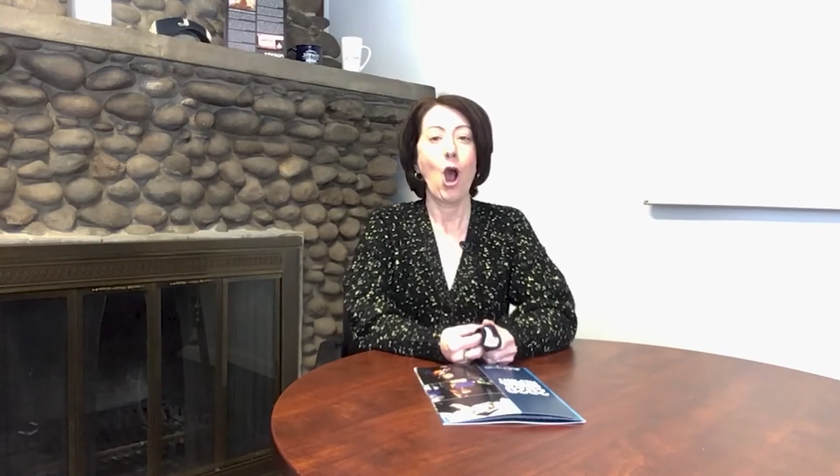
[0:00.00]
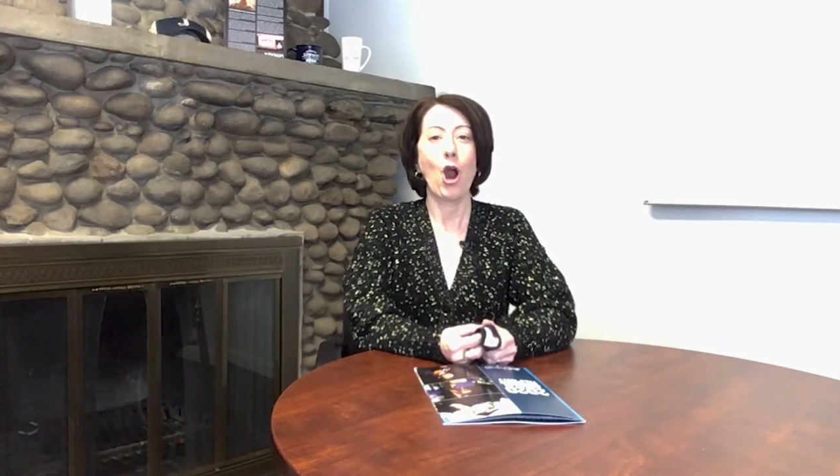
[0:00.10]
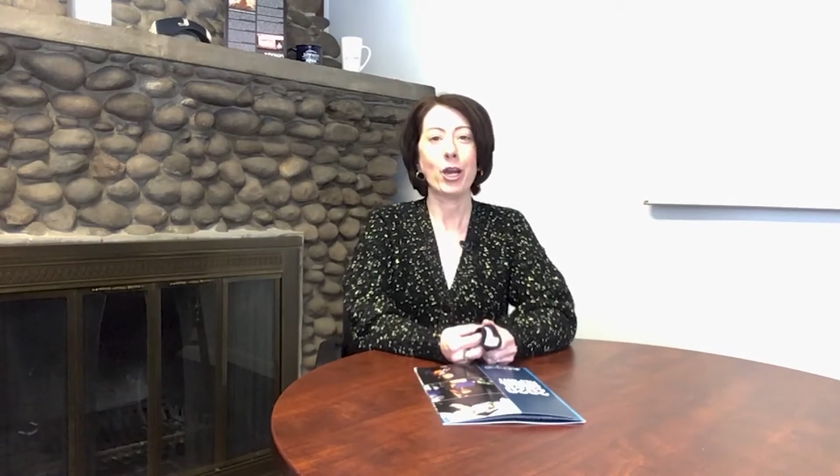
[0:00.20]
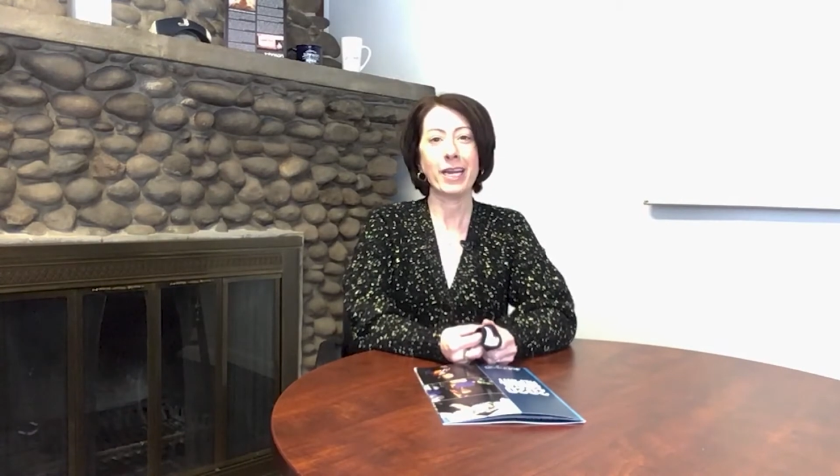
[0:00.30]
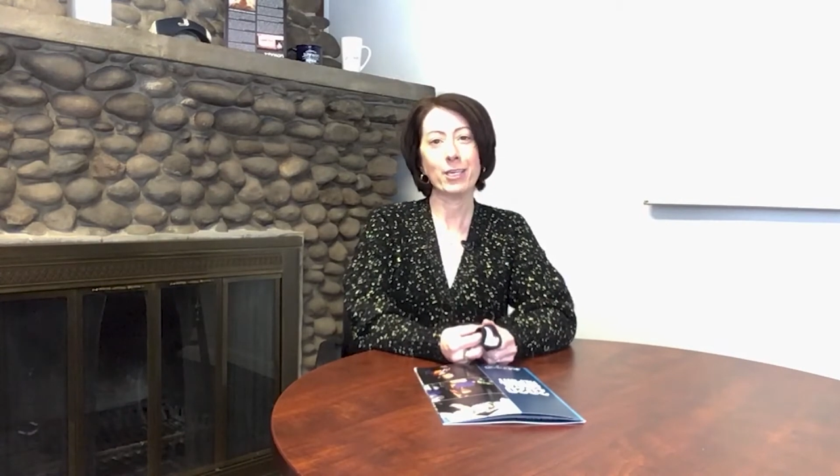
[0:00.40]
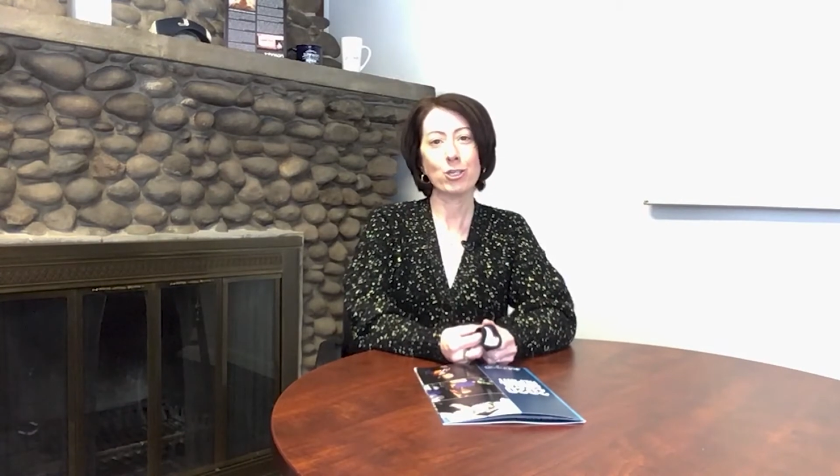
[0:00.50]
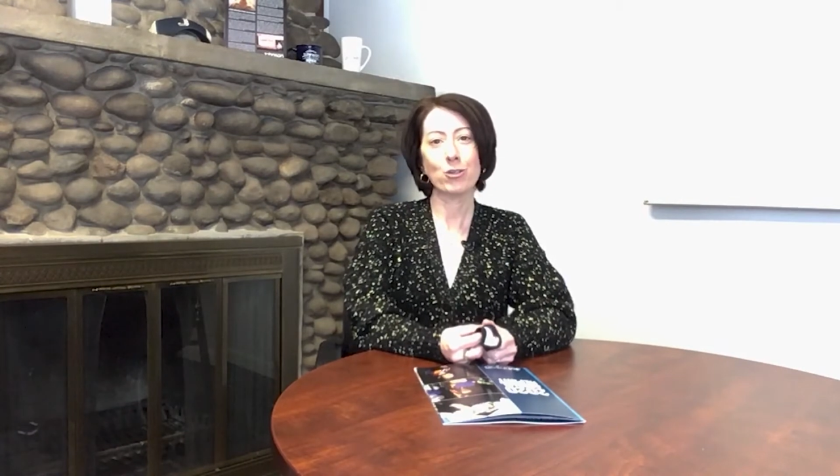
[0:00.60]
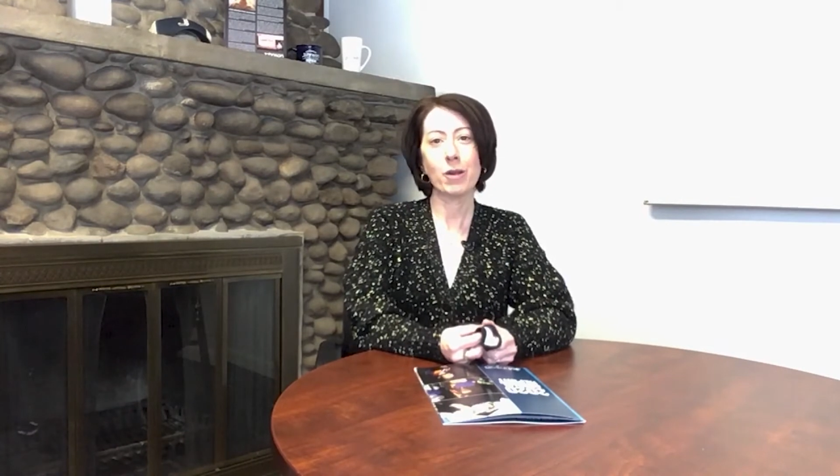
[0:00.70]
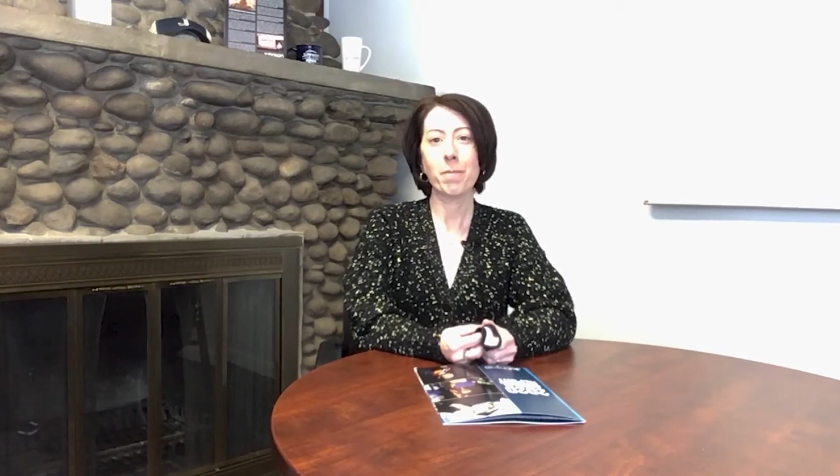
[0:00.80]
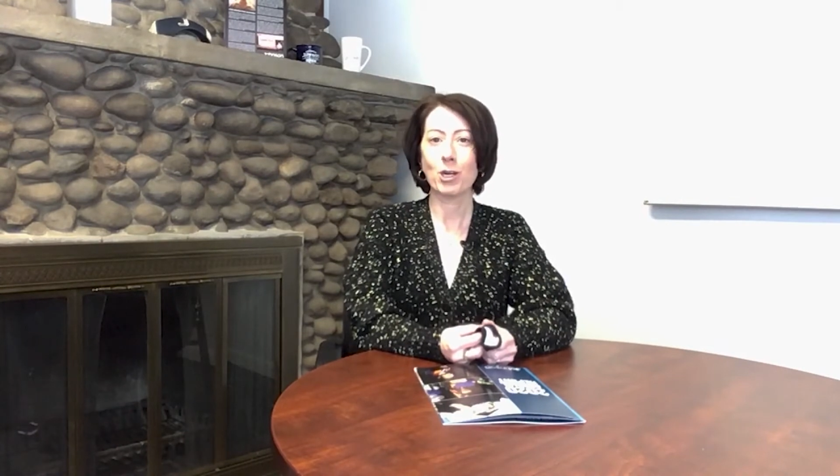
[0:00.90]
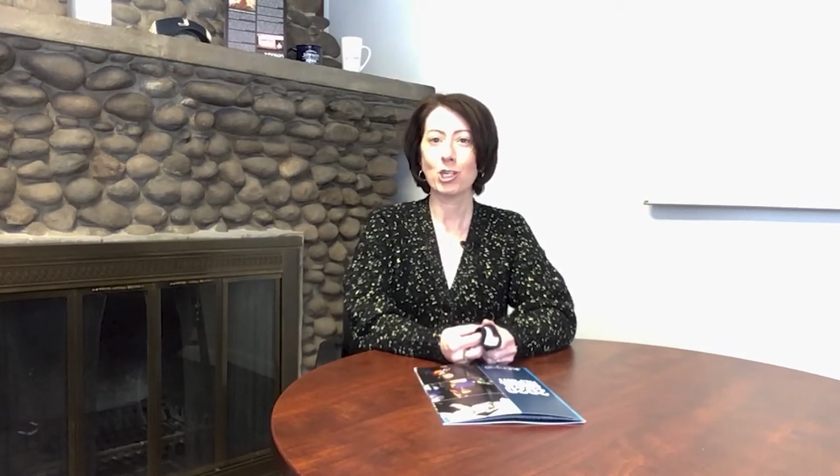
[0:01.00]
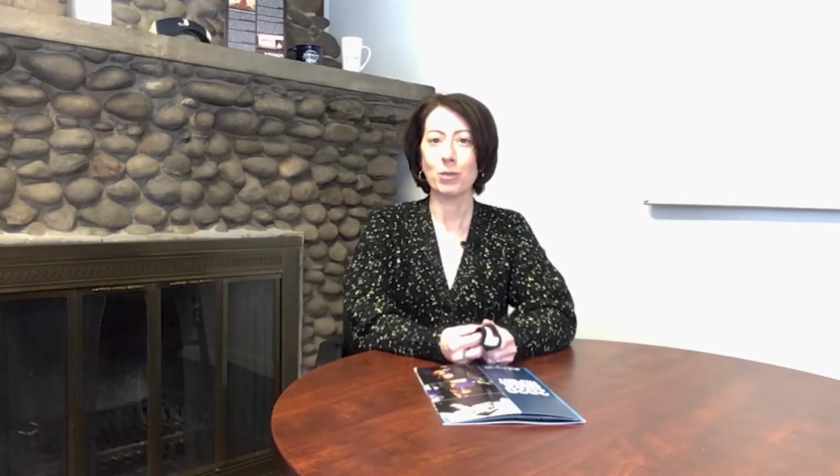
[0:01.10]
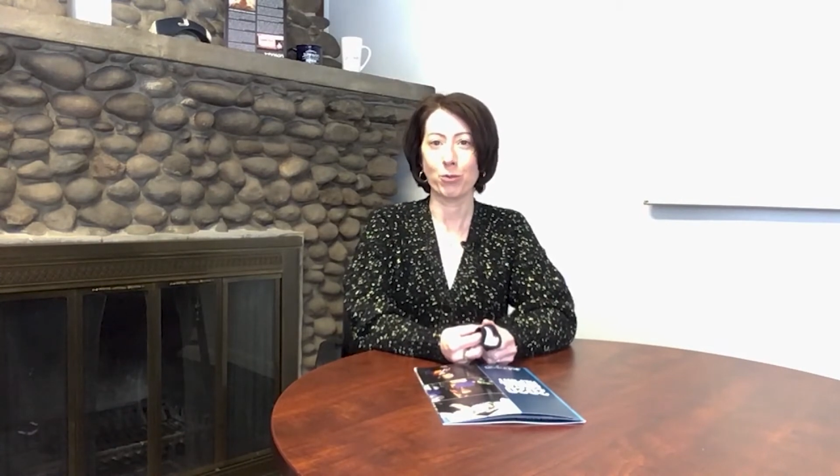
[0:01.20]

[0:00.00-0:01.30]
our industry immersion